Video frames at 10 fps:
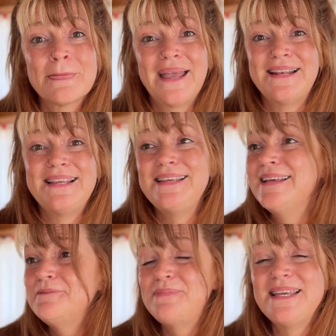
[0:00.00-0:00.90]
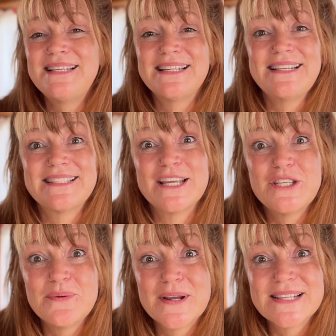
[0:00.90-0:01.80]
And he peeked in. He's like,
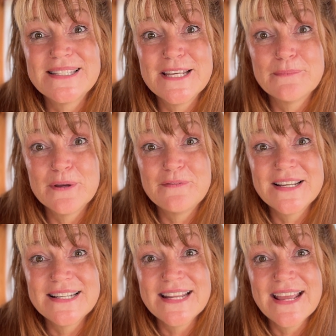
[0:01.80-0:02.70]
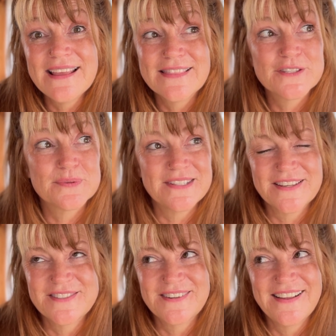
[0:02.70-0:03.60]
"Do you want to see a movie today?" This was
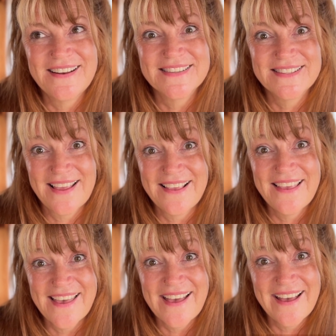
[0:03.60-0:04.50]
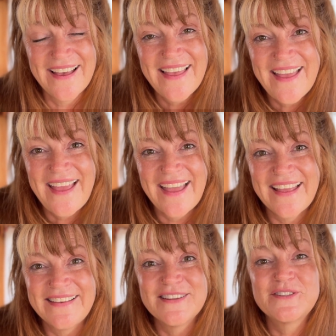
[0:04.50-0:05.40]
yesterday. And I was like, "Yeah."
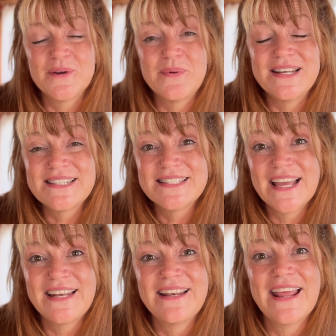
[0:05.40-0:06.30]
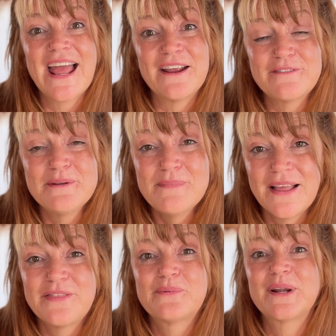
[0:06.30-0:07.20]
And so we decided every
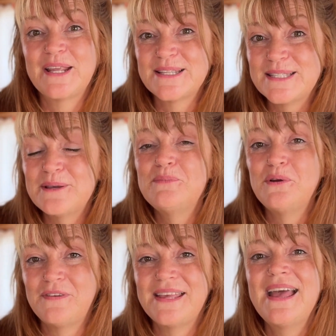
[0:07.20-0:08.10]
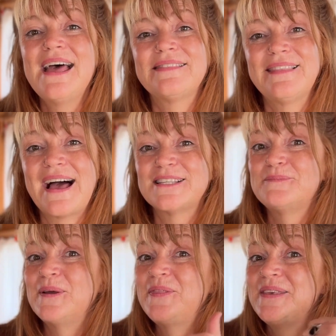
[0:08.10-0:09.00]
month we're going to see a movie. Last
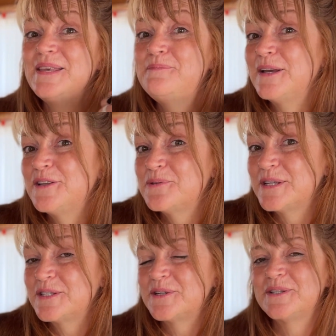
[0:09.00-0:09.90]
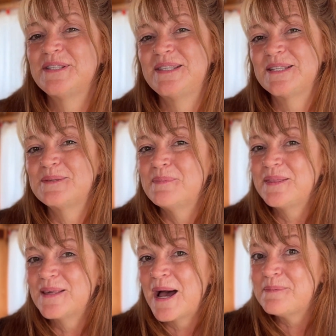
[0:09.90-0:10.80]
month he picked Twisters. This
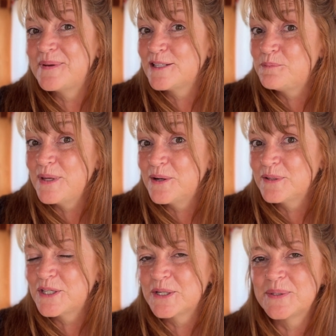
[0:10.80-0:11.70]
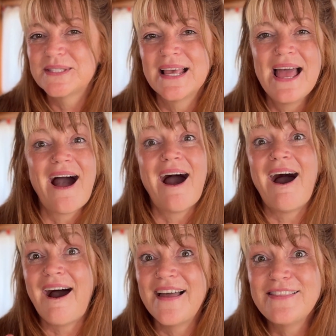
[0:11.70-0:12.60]
month I picked Beetlejuice.
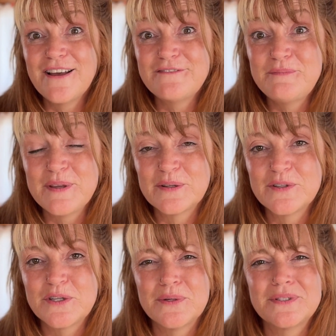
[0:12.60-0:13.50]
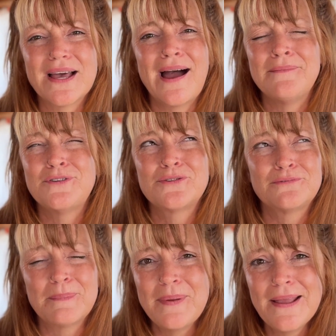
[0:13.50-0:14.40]
I loved Beetlejuice. I'm
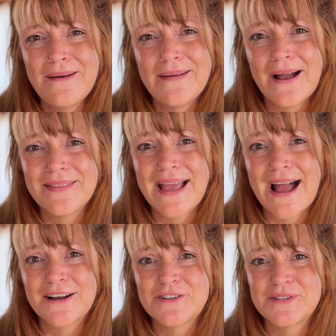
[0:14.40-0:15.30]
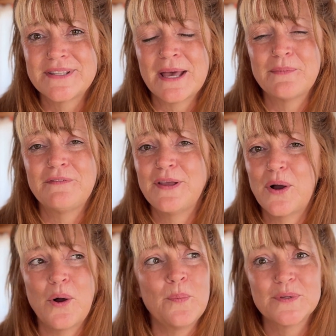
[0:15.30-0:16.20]
tripping out how the actors in that movie
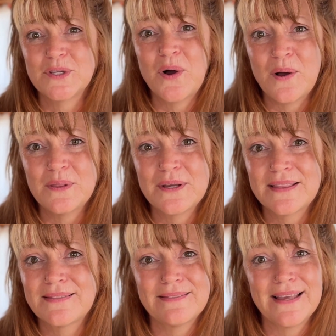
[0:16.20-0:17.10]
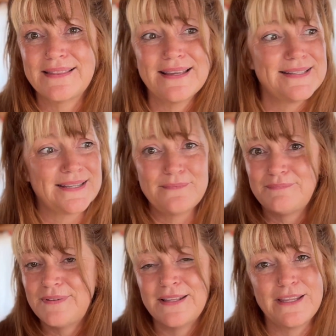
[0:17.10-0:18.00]
almost all look like they did
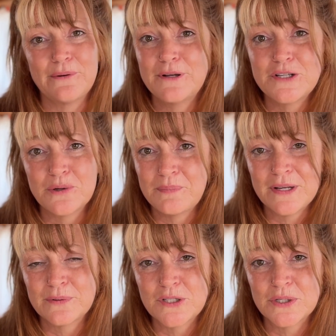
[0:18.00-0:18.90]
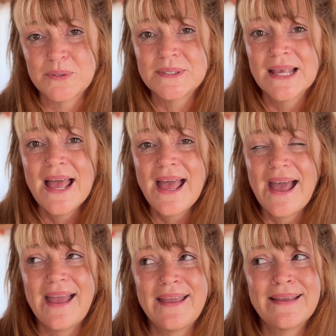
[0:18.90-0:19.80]
in the original Beetlejuice.
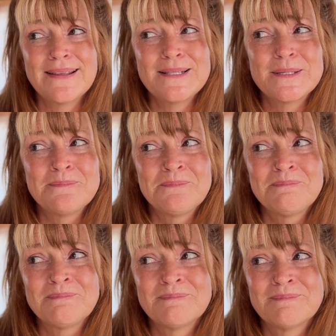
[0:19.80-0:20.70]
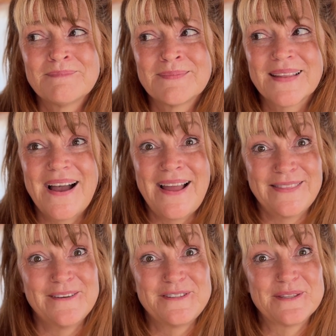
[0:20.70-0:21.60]
And I
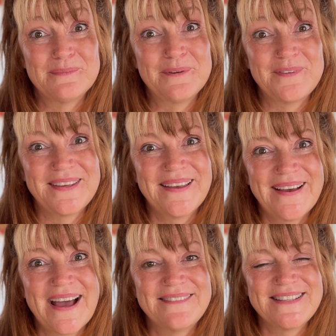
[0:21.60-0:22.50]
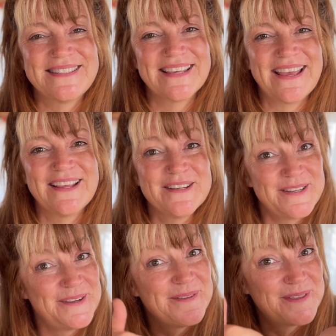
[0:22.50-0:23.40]
loved the movie. I would say
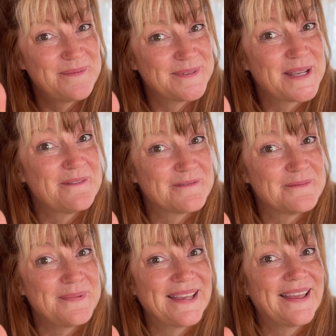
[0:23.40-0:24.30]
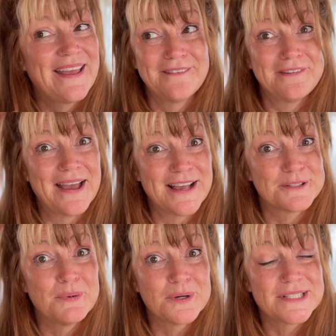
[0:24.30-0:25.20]
2 thumbs up from me. If you
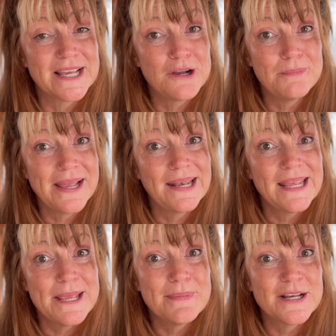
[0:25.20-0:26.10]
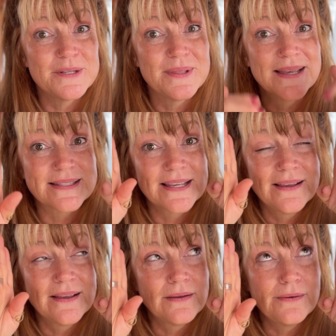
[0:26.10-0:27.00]
ask Motorcycle Man, he might do this.
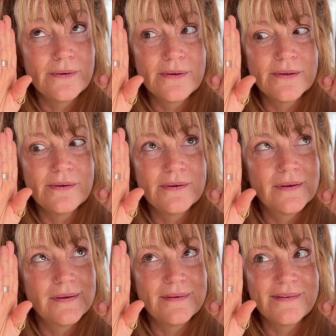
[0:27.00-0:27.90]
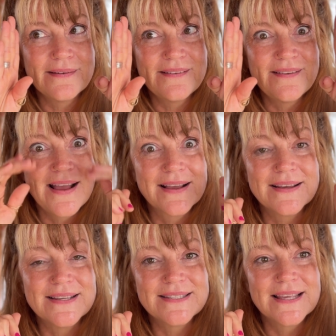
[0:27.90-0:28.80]
Cuckoo, cuckoo.
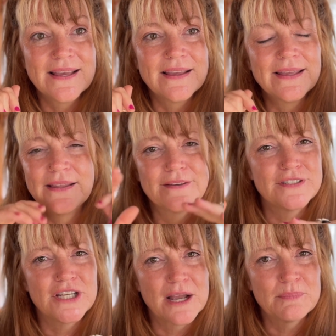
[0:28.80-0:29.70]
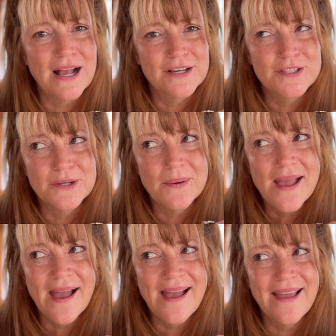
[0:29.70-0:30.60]
Because he loves Jack Black too.
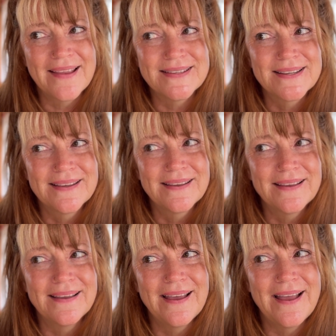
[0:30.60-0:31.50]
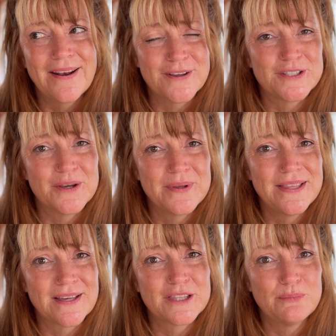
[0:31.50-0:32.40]
And also he
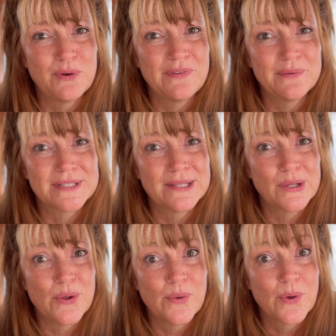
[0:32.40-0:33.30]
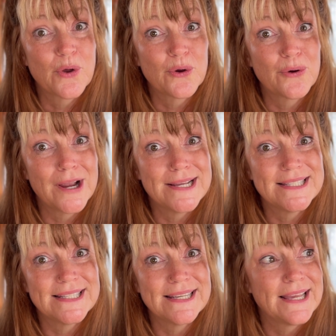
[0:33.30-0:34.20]
thought the movie was a little
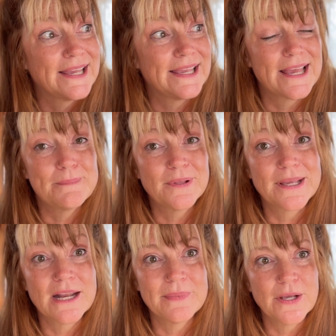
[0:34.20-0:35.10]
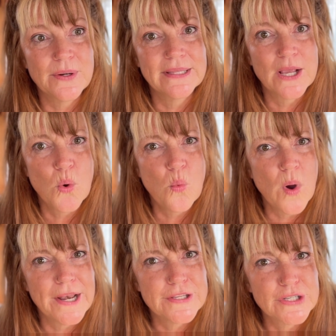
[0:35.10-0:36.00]
crazy. He kept looking at me going like,
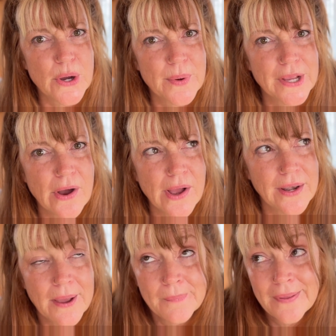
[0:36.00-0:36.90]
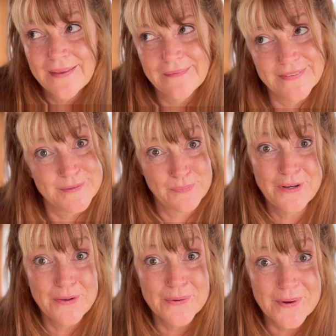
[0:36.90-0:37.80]
"What is going on?" I'm like, "It's
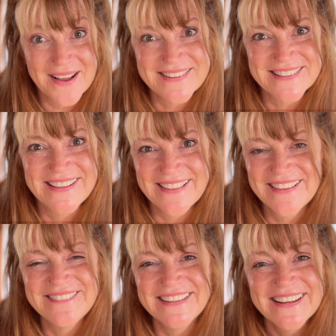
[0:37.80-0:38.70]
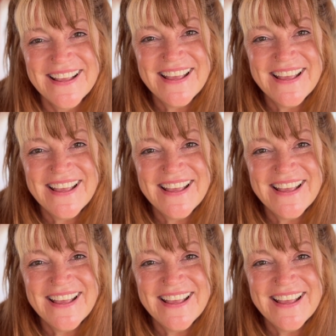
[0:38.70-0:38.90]
pretty cool, actually. I love it."